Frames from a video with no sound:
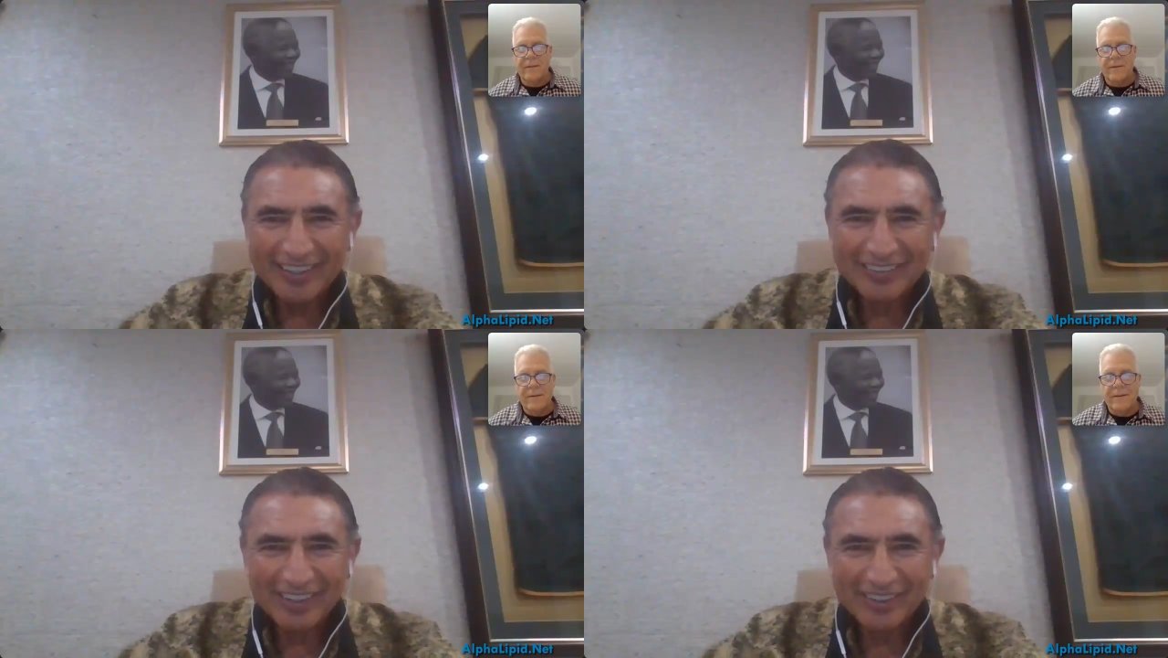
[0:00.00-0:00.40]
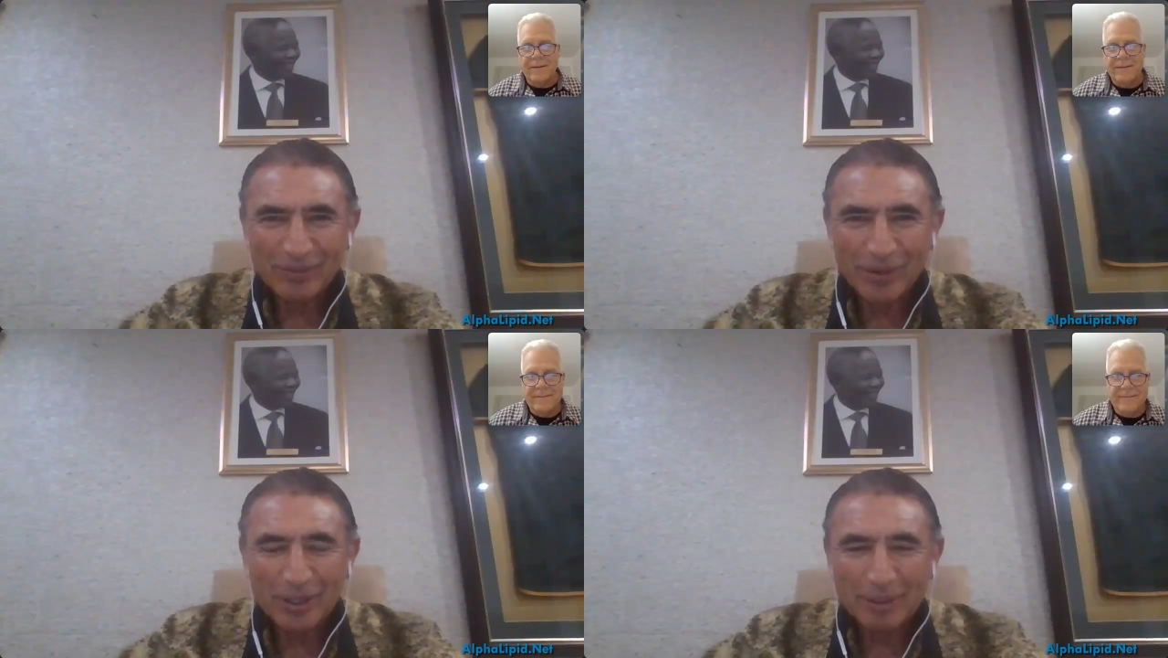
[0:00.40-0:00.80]

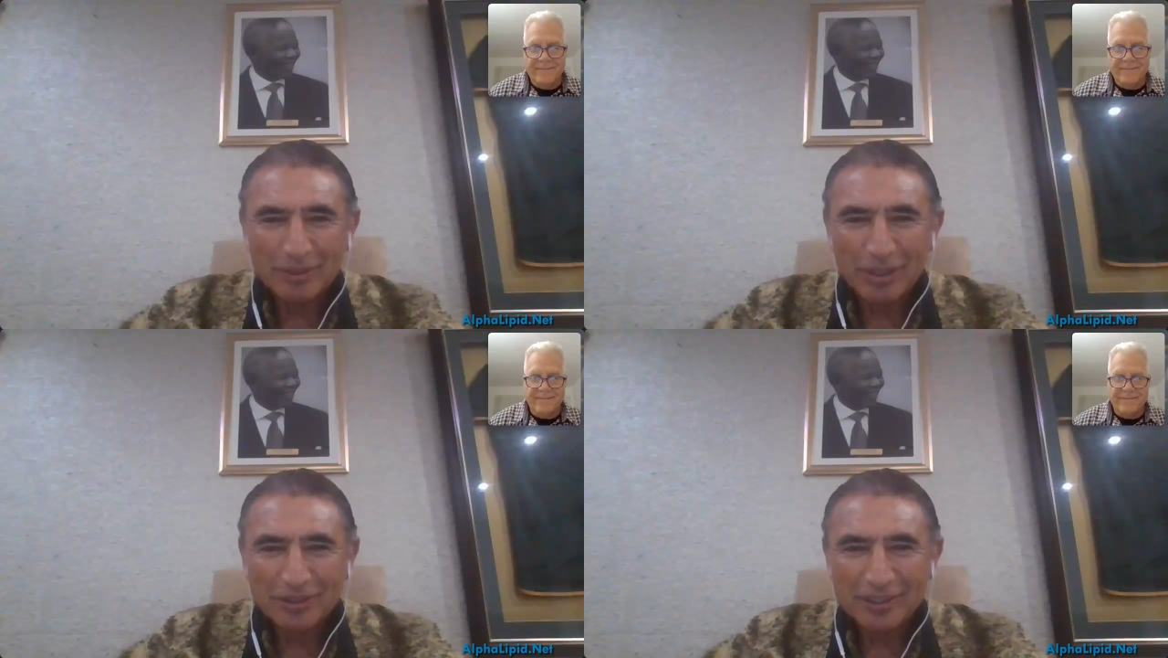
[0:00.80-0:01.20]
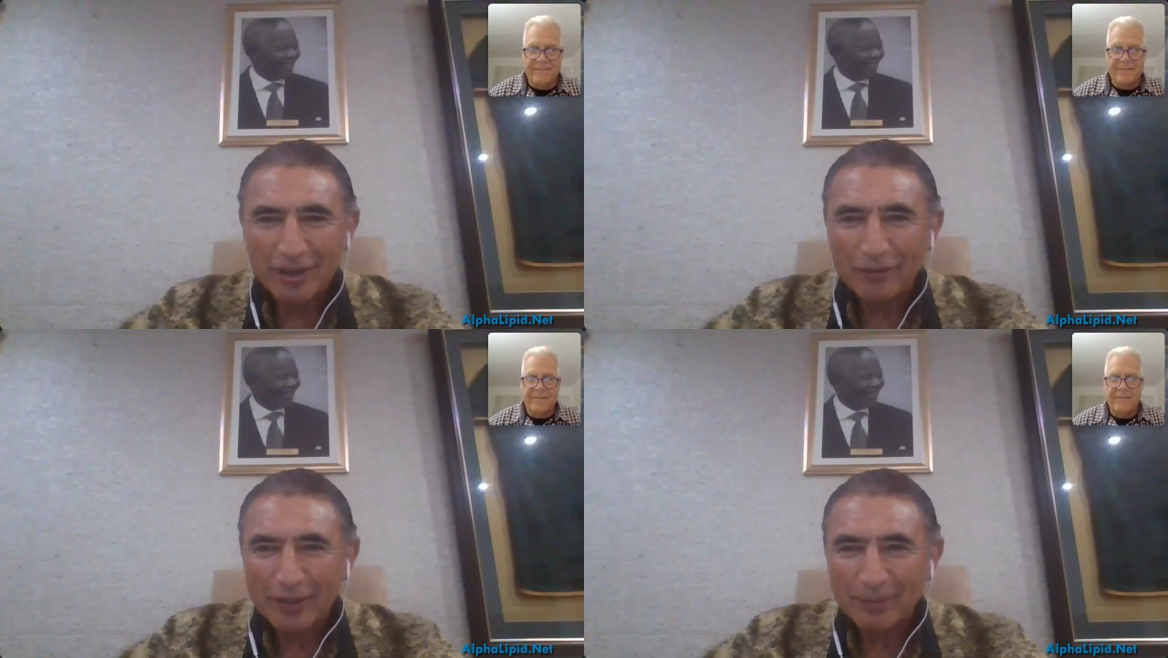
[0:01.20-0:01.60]
Speaker 1: So welcome, Dr.
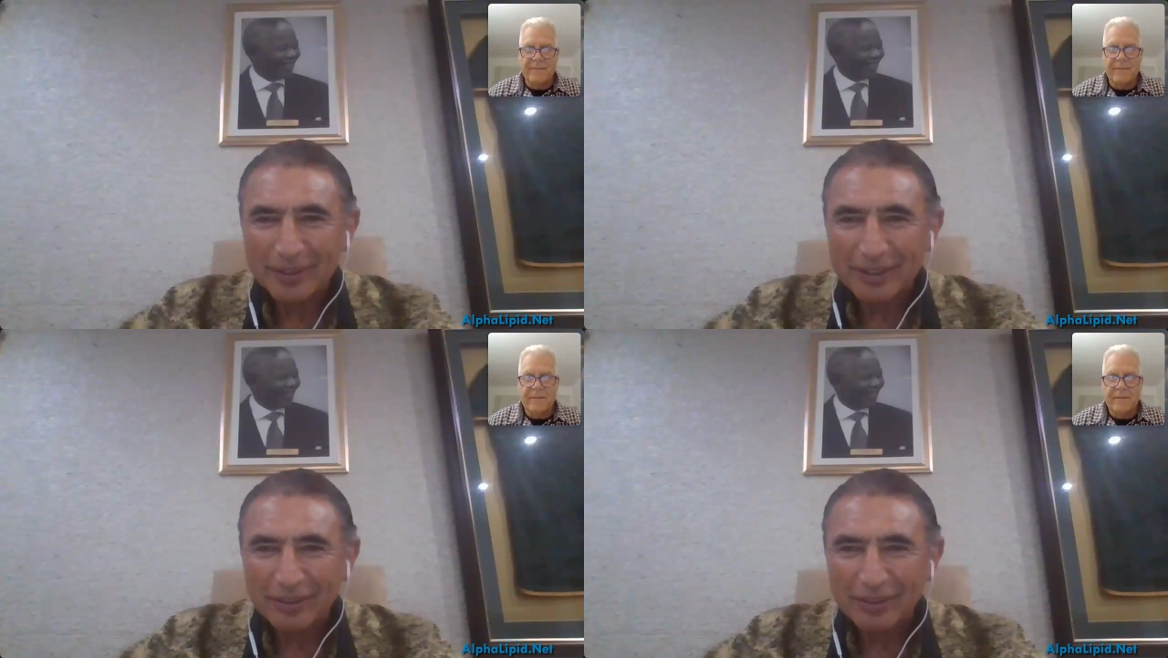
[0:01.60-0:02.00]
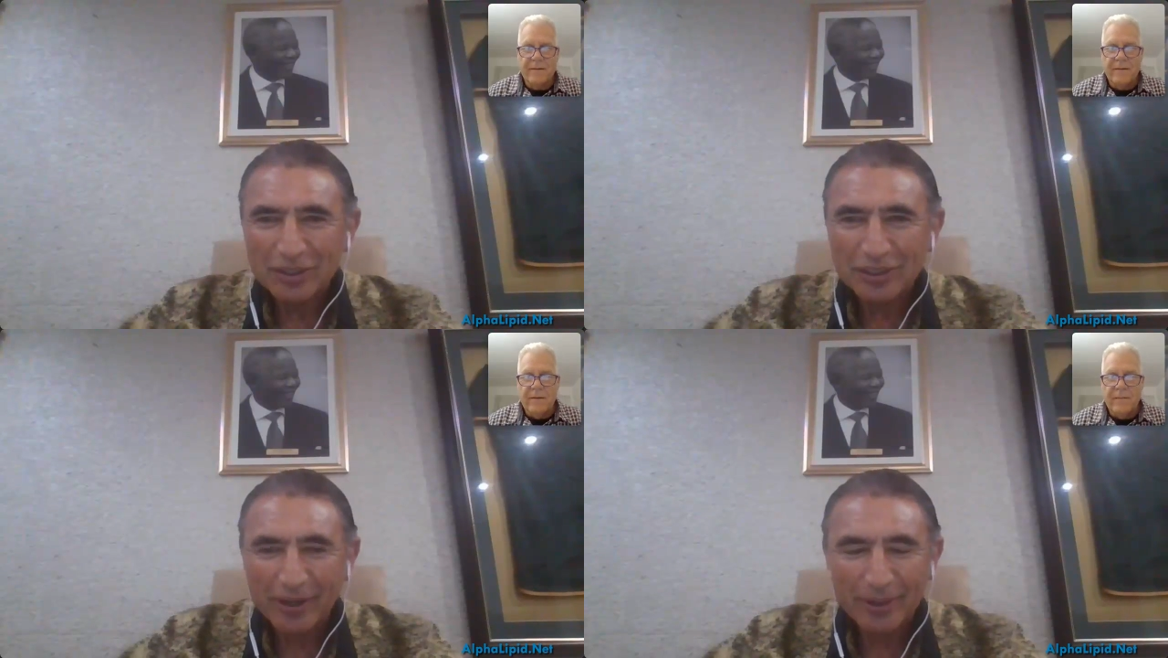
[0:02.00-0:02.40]
Hoffer, to the
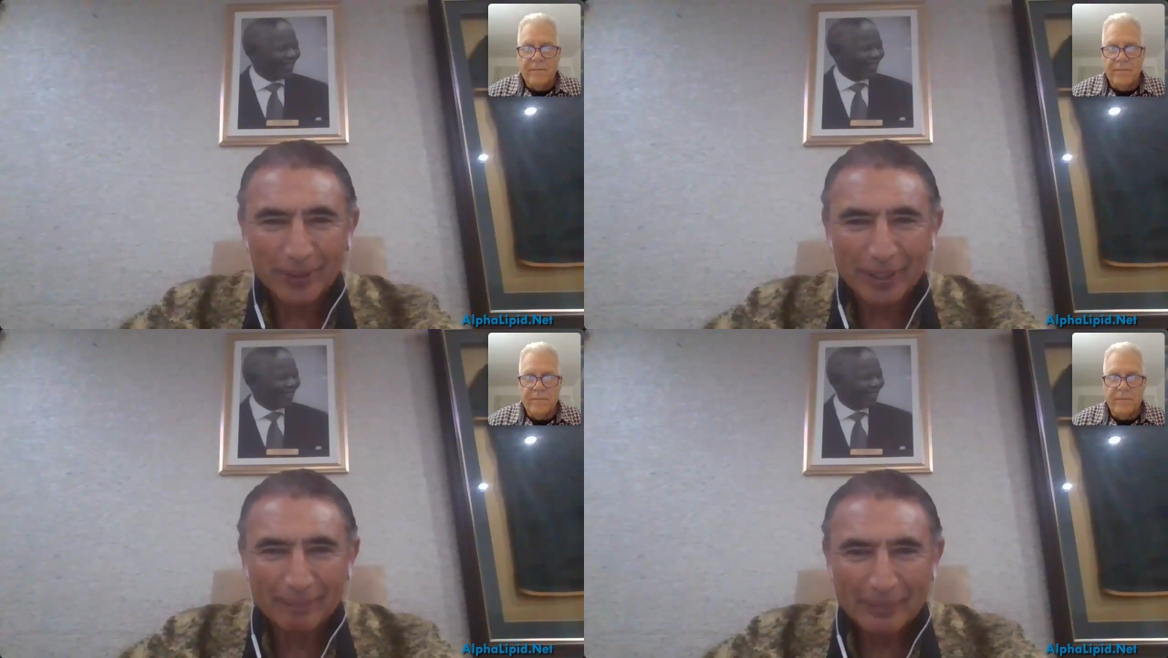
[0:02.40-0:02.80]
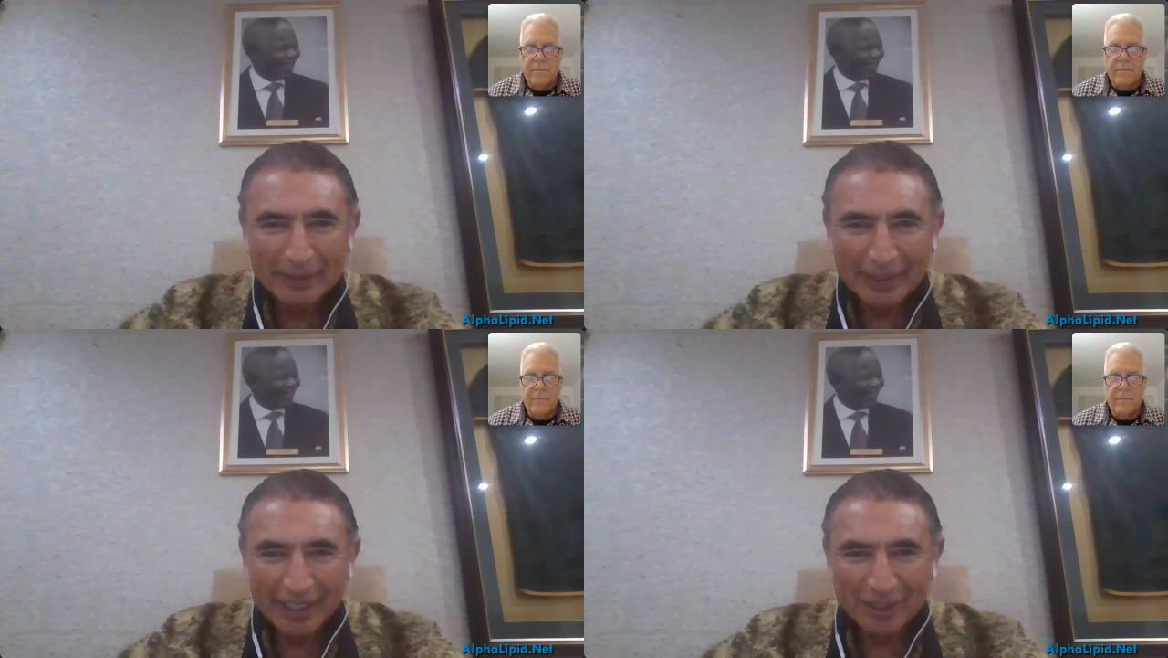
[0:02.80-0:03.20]
show.
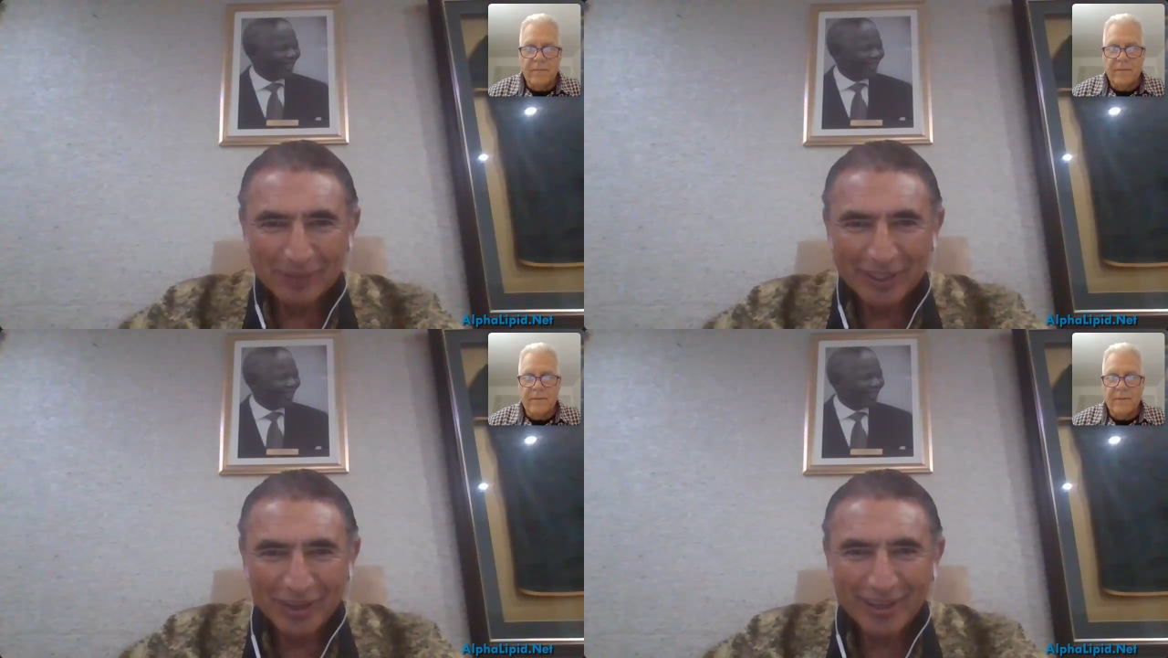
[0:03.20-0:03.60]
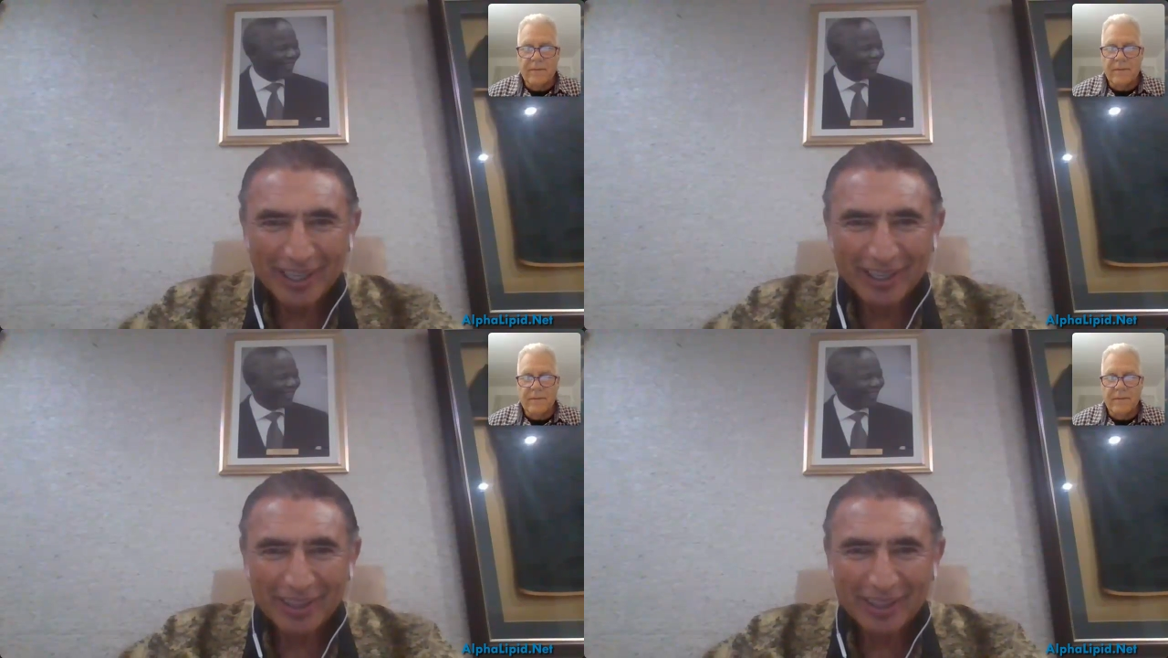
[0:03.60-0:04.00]
A little bit
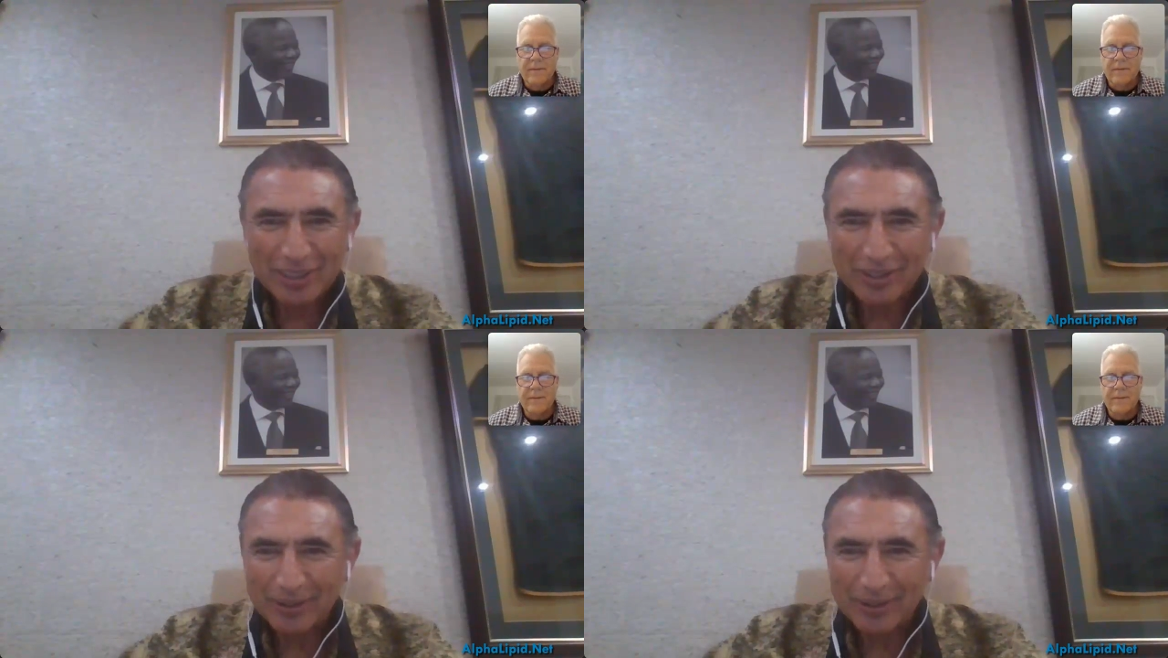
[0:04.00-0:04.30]
earlier than